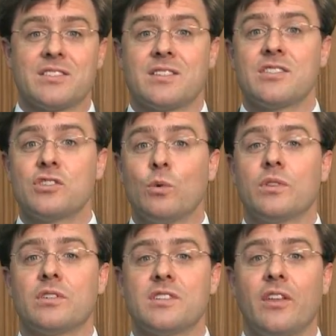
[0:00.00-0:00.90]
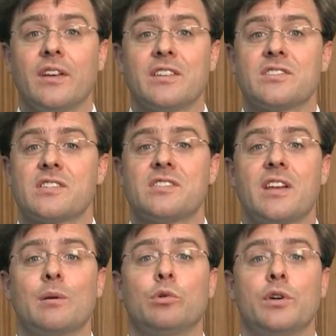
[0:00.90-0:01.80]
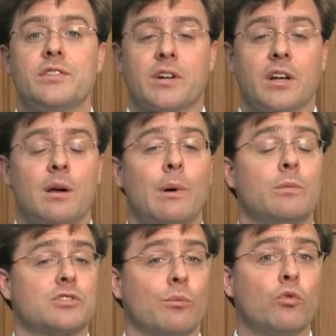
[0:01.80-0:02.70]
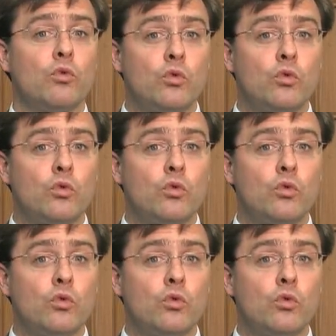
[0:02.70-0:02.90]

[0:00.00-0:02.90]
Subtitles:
Essentially what they're telling us is the state employees are going to come up with some